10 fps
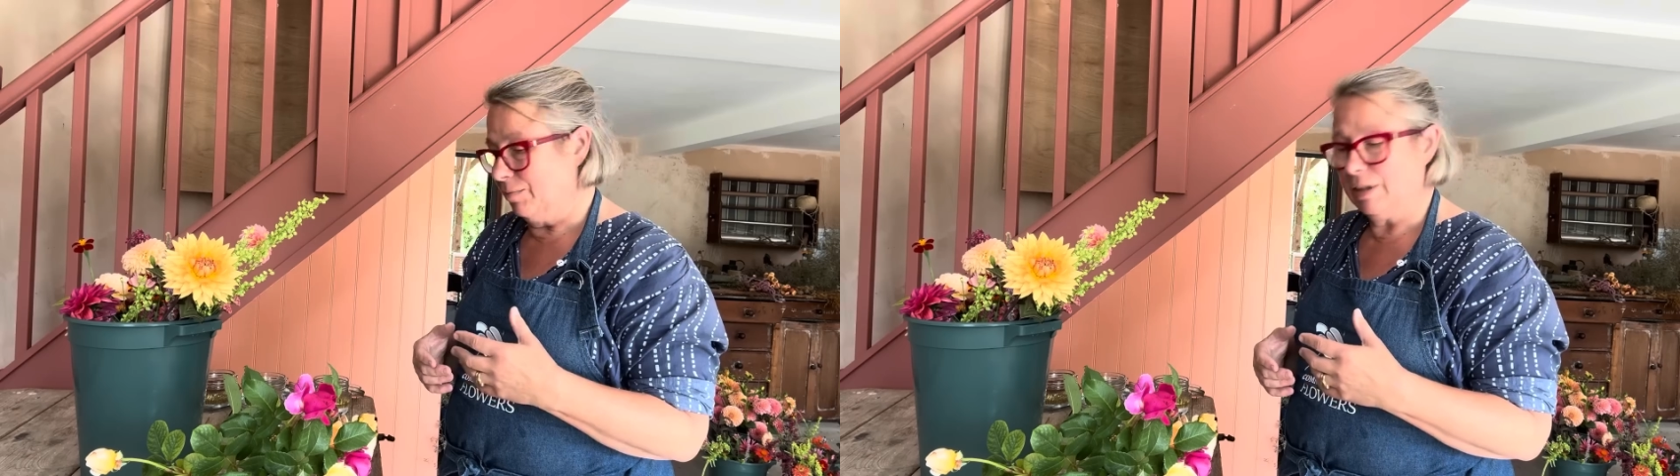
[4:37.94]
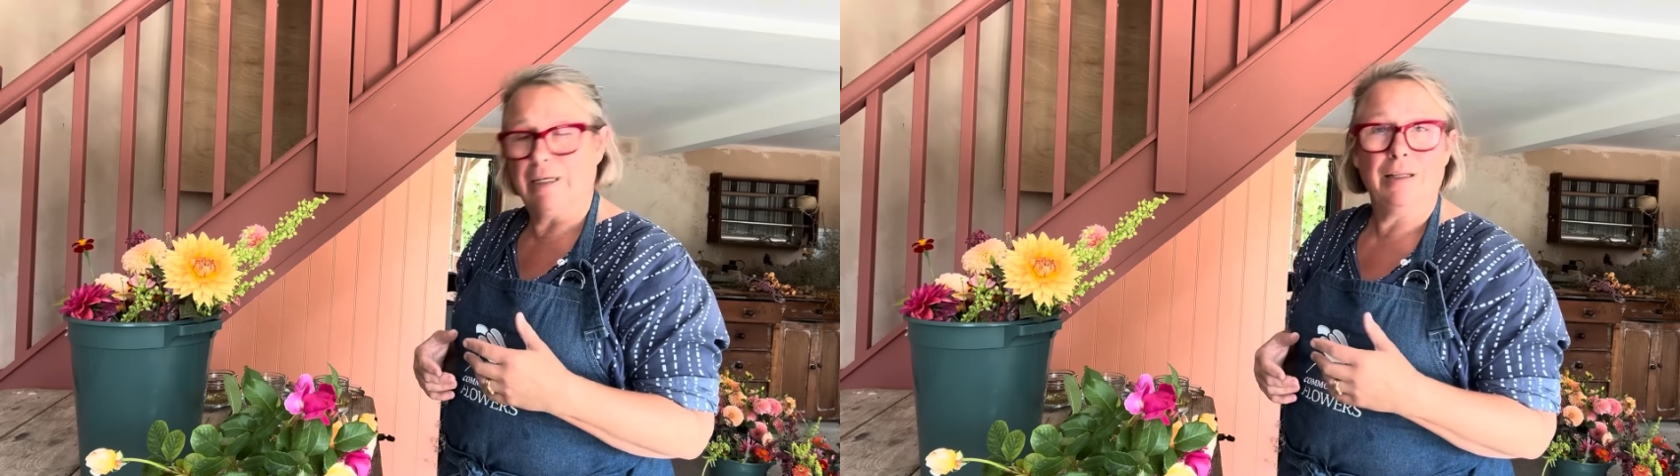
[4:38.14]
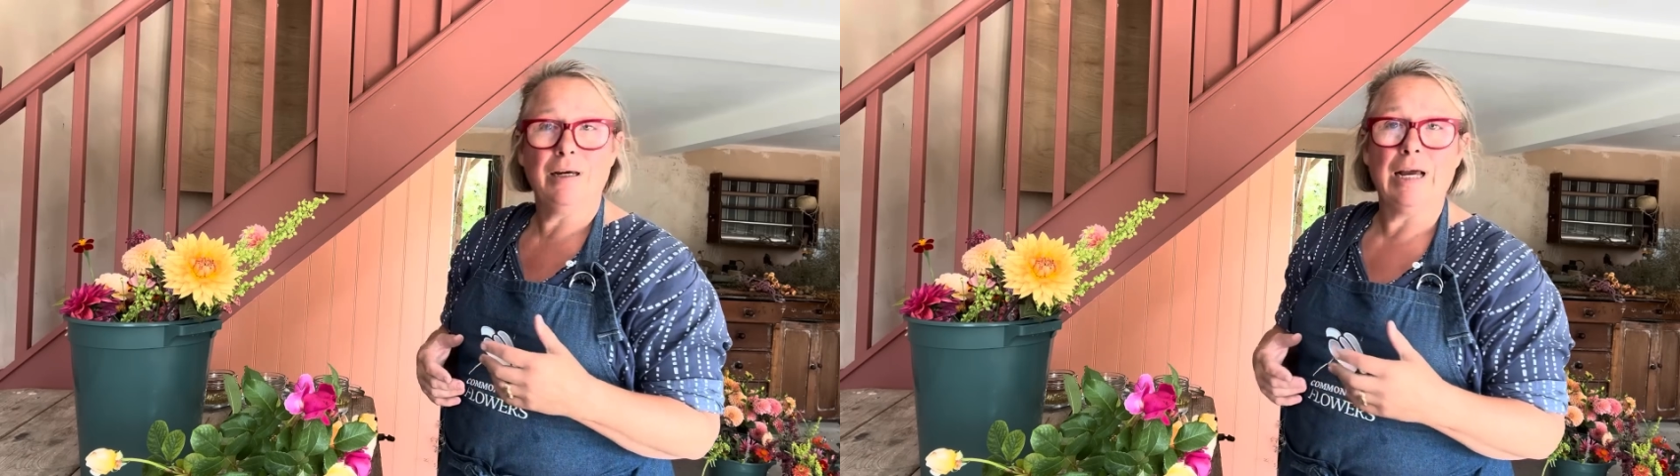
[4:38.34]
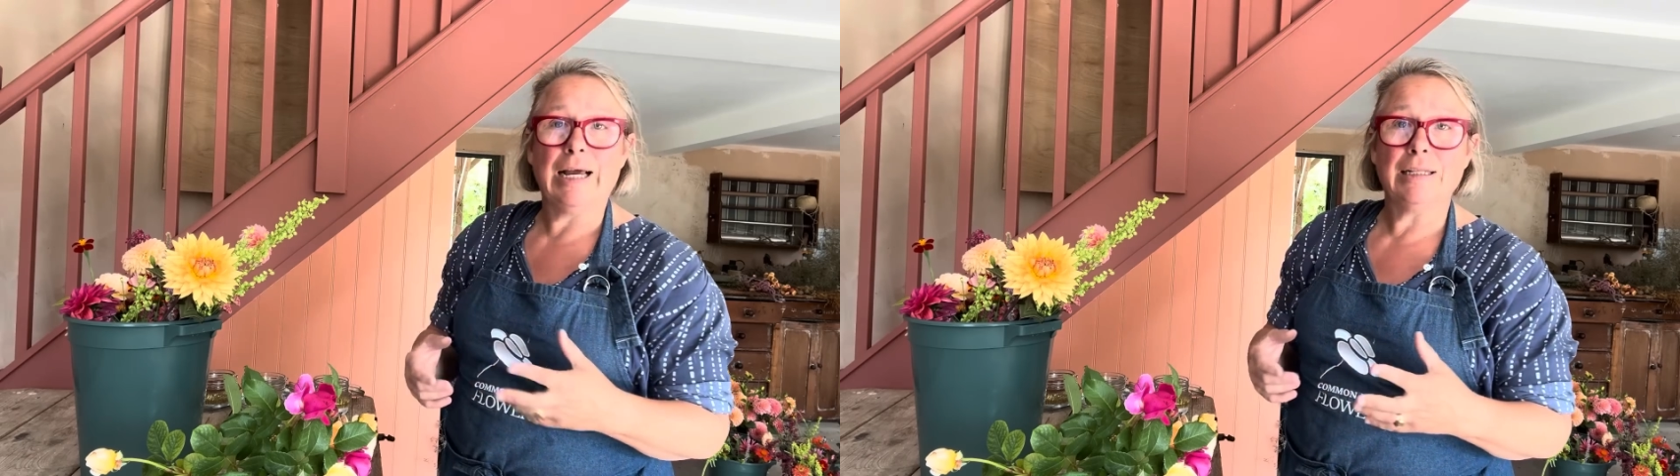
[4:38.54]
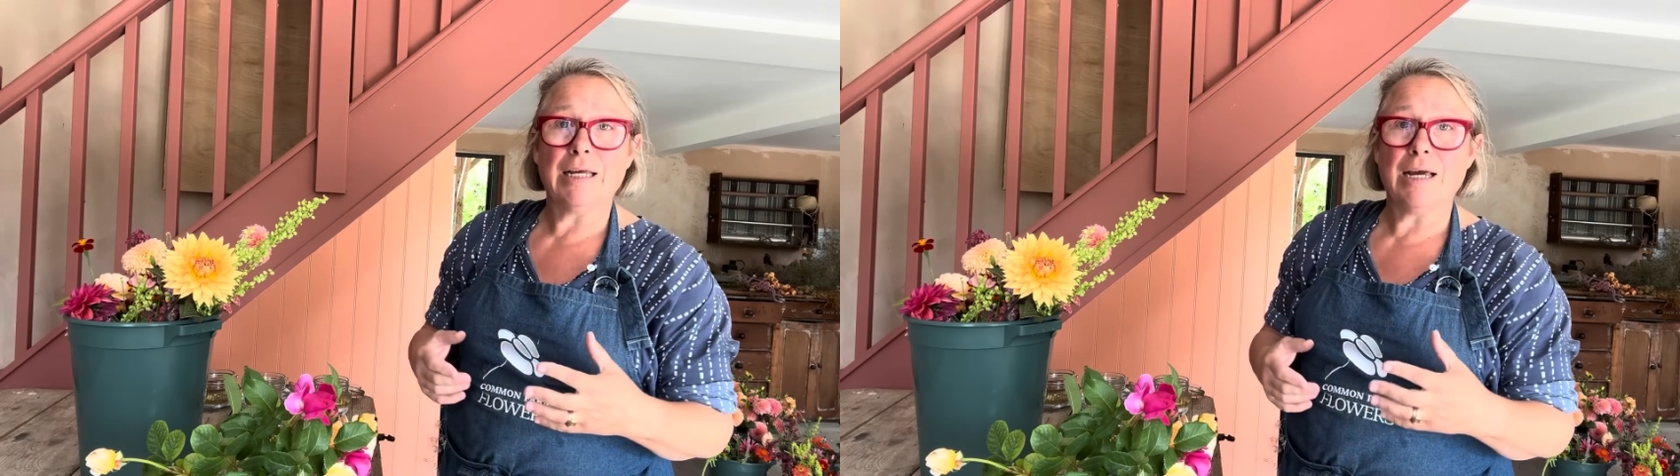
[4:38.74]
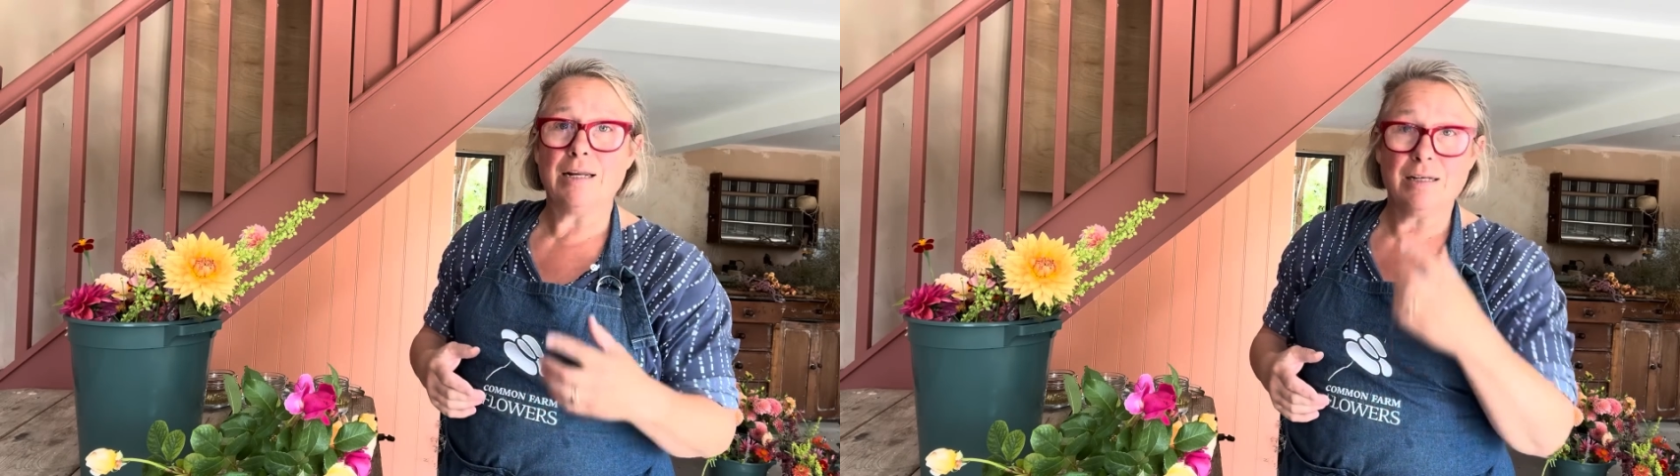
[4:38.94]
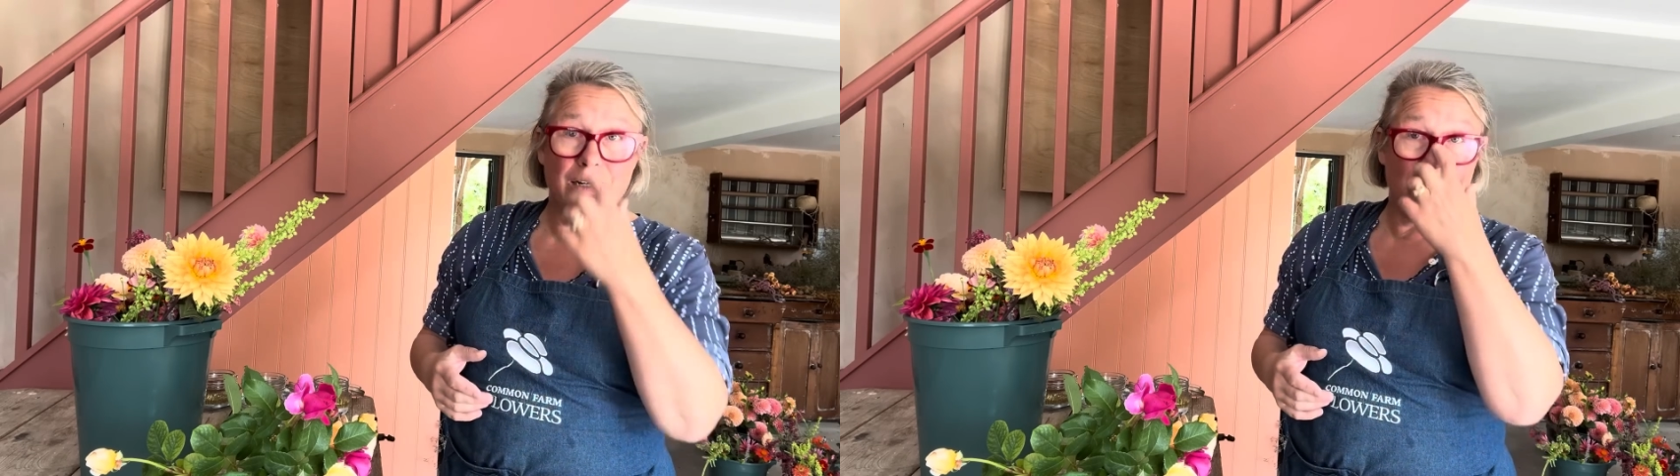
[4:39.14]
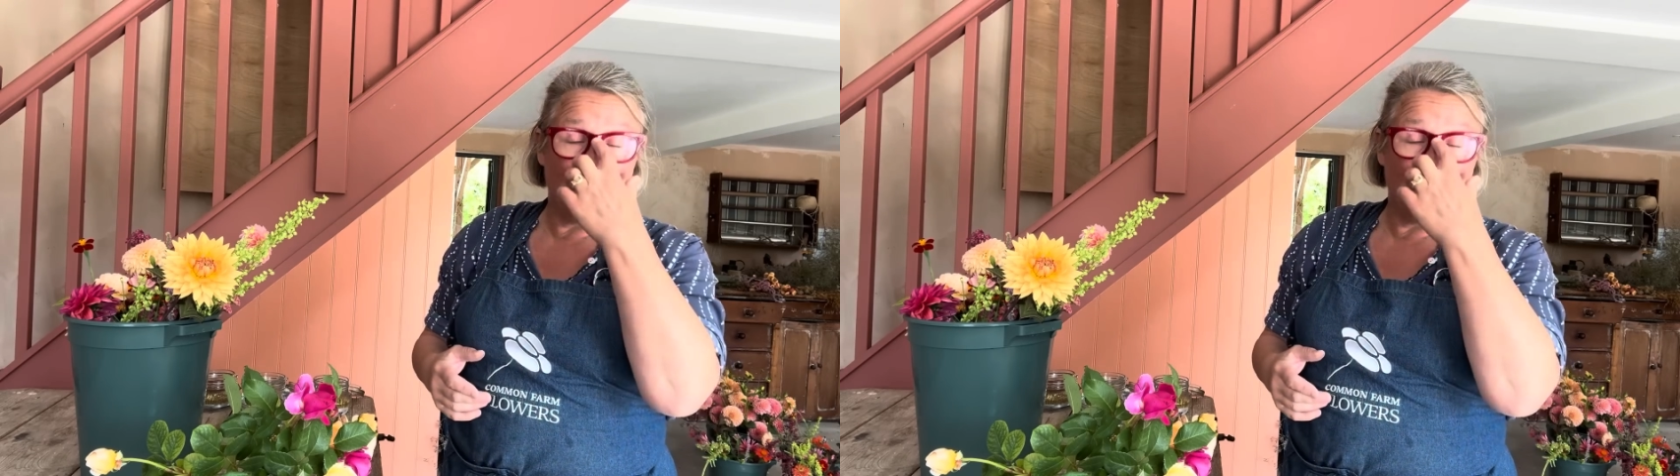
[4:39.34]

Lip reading: together, and then